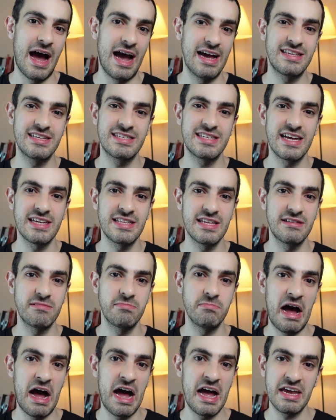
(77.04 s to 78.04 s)
I decided
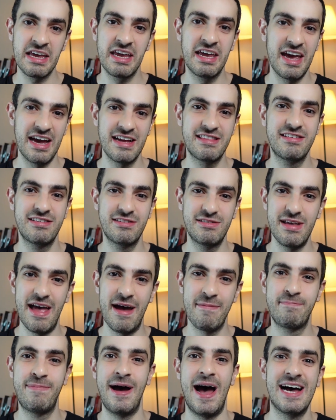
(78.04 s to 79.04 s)
I get
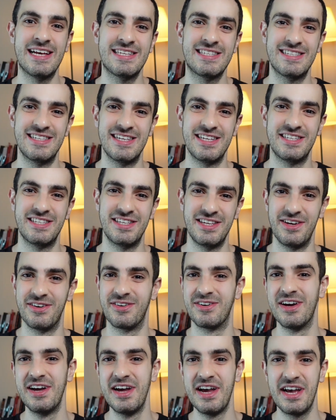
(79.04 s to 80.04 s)
a pass this
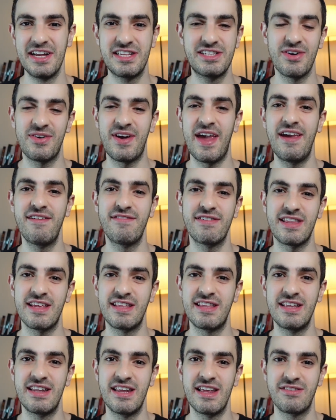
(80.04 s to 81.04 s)
year. It's okay that I
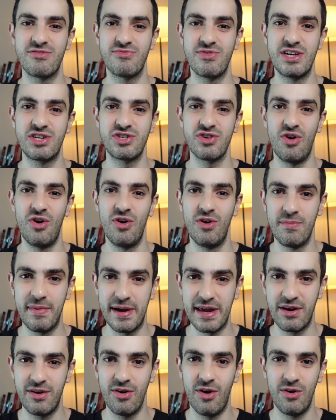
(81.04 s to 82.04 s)
didn't reach all
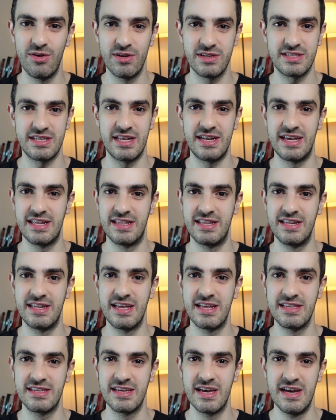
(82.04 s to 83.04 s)
my goals and I
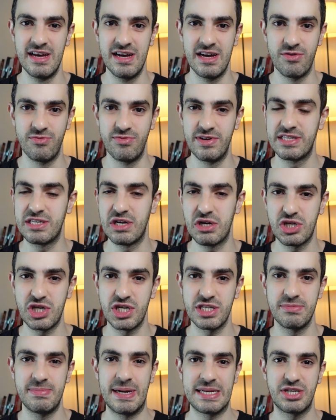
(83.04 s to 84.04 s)
didn't research
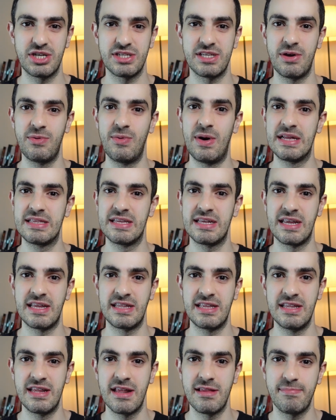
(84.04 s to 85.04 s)
as much as I want and I
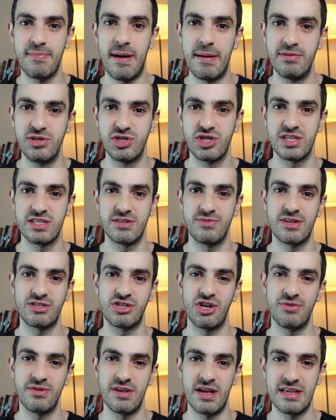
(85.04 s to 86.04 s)
didn't publish as
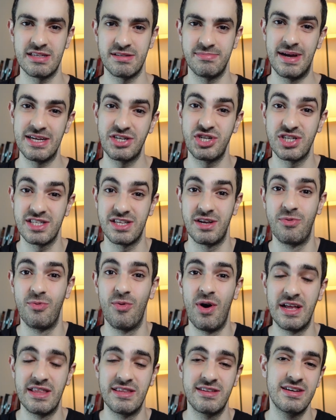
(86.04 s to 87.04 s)
much as I
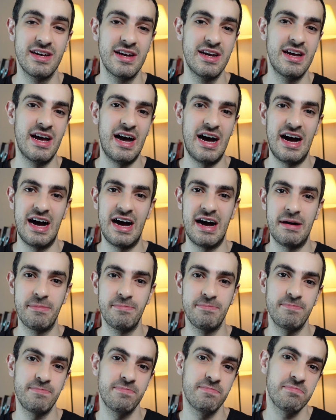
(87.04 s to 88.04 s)
want.
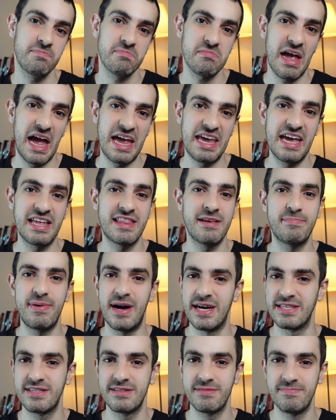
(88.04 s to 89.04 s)
I get a
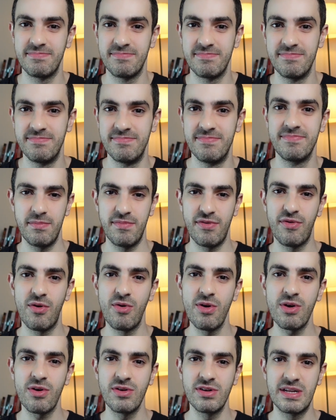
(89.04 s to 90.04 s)
pass. Before
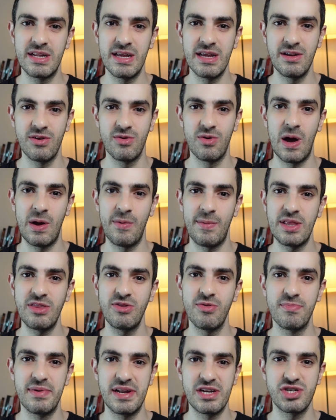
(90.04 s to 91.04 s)
we continue, I want
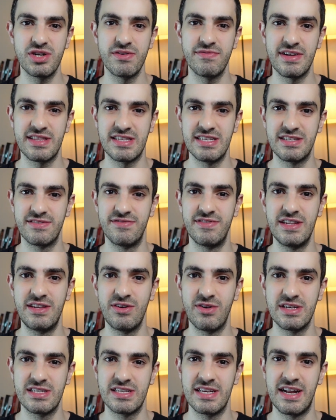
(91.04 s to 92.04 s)
to mention that this
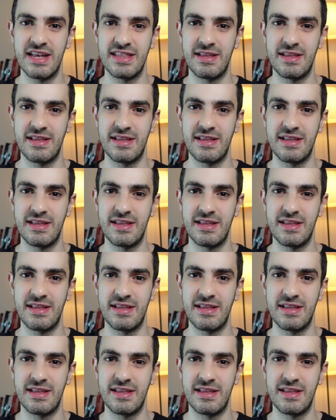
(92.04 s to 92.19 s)
video is an